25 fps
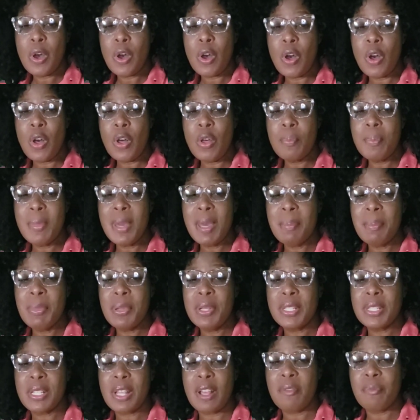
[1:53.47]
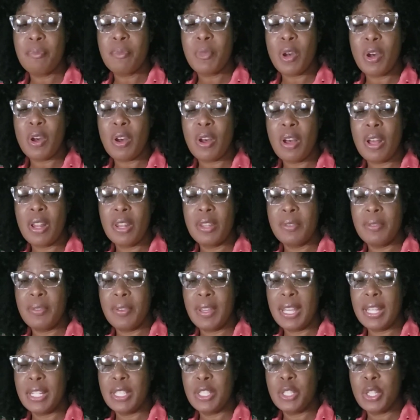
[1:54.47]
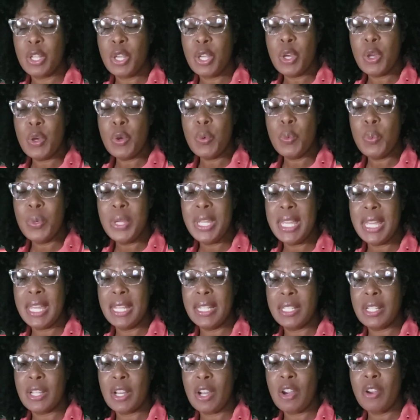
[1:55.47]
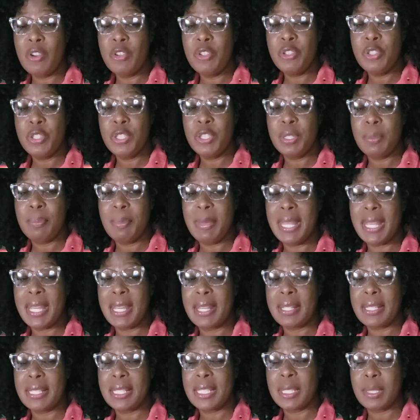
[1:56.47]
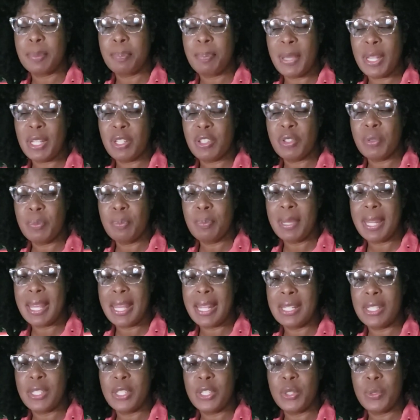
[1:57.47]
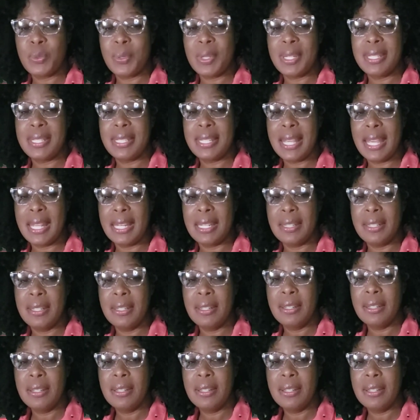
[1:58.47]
All members of Mount Olivet, we encourage you to make special plans to attend.